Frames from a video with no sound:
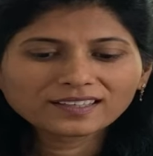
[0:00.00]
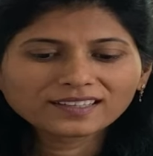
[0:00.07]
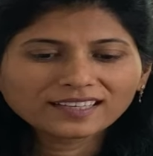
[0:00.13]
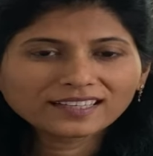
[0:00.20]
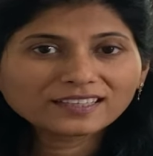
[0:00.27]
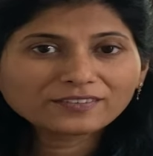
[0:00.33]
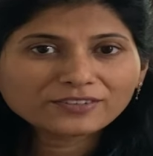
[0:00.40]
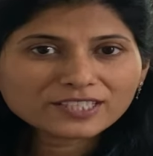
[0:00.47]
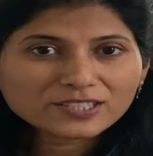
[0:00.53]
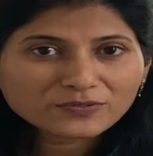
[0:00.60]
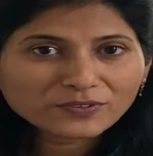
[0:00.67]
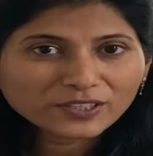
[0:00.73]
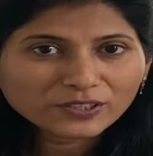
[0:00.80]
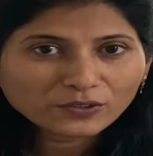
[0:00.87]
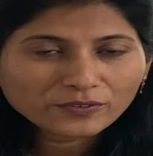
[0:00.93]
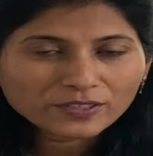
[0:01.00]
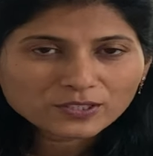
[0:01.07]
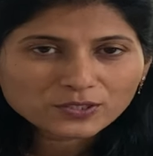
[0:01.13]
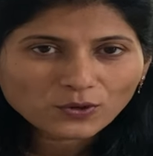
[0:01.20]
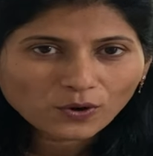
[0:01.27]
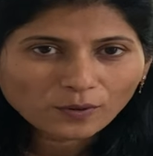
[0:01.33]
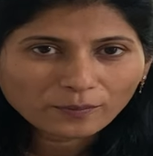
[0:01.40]
In the first video we
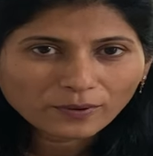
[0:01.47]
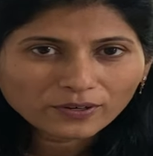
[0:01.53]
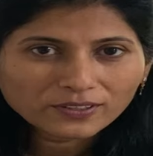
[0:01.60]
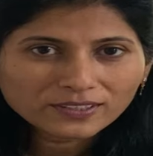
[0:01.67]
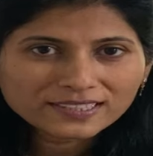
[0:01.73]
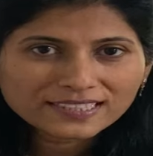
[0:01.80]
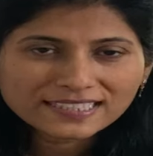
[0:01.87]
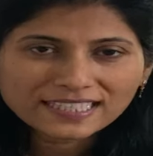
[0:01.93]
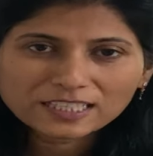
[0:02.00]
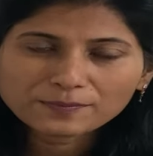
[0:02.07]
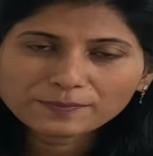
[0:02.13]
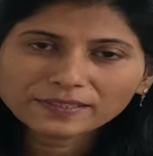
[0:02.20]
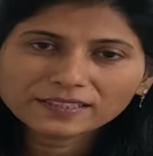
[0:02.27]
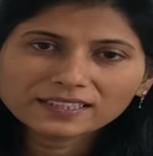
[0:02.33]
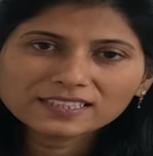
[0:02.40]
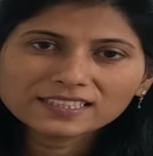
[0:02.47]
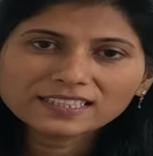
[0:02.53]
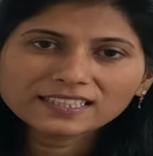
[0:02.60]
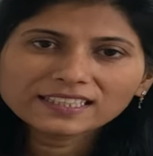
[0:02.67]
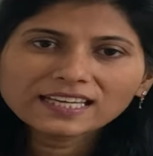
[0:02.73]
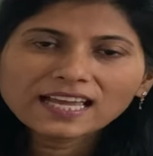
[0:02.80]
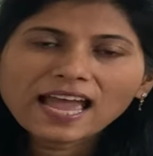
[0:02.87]
saw about sage
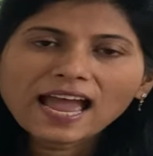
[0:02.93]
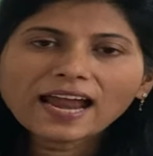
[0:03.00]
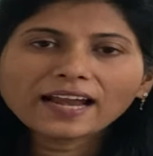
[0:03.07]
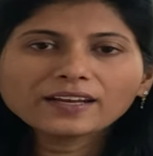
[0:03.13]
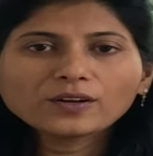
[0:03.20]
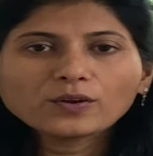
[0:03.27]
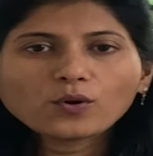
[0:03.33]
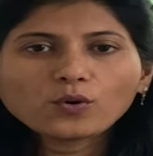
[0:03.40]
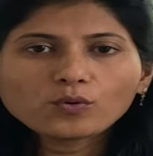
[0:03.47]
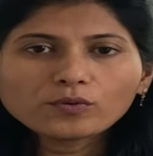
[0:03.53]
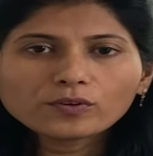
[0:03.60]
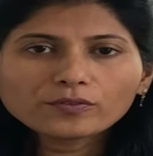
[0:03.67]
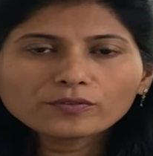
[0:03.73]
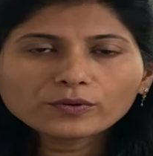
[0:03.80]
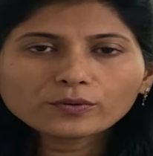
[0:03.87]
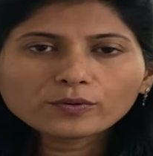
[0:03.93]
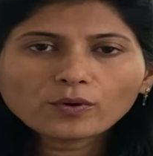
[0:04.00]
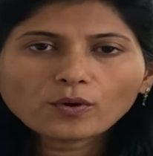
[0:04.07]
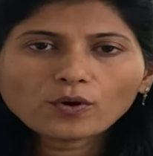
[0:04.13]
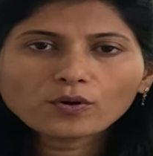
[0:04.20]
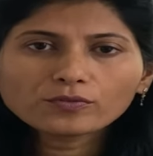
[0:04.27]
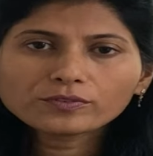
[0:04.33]
Patanjali and an
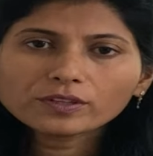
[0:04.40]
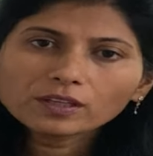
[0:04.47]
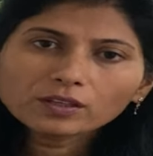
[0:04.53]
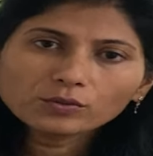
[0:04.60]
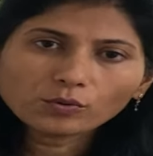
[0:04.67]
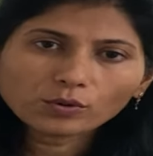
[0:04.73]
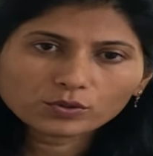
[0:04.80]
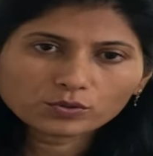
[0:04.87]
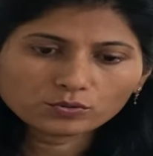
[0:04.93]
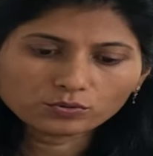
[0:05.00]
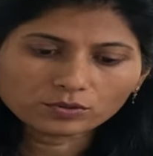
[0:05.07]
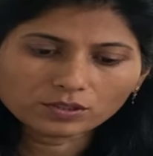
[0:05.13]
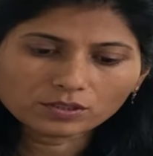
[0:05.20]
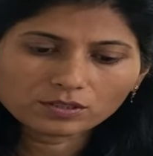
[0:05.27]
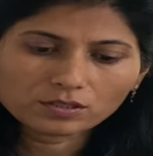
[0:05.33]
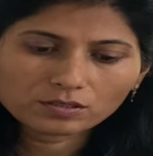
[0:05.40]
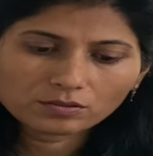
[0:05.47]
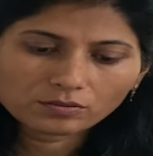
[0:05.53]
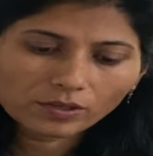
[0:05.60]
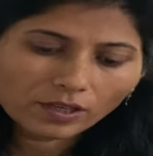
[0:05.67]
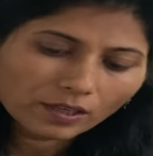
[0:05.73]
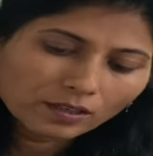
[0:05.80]
overview of the Yogasutras.
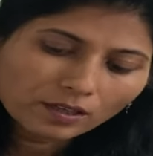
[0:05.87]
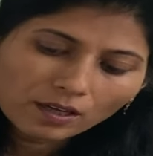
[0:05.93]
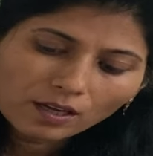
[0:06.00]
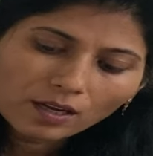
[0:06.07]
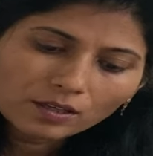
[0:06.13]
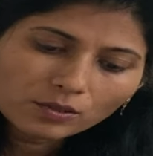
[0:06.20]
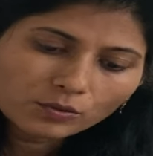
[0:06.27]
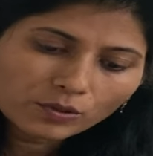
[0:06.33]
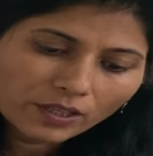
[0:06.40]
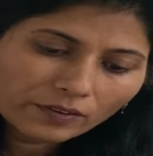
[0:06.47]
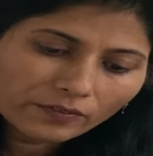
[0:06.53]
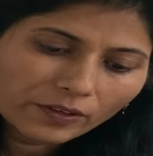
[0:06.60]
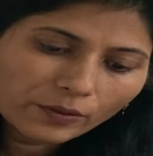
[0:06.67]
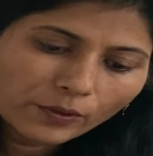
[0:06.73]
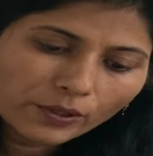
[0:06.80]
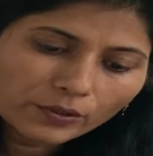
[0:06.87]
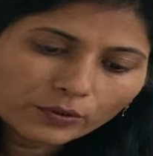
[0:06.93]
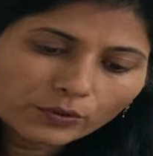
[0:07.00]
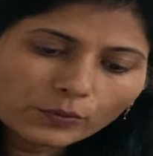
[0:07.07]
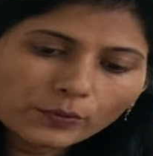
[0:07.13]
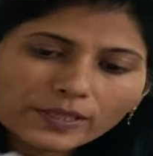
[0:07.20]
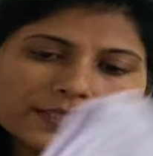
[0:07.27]
Okay, today we are going to
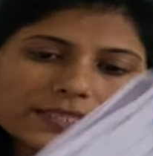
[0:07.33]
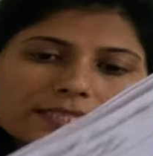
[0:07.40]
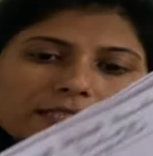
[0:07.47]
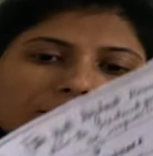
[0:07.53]
do with this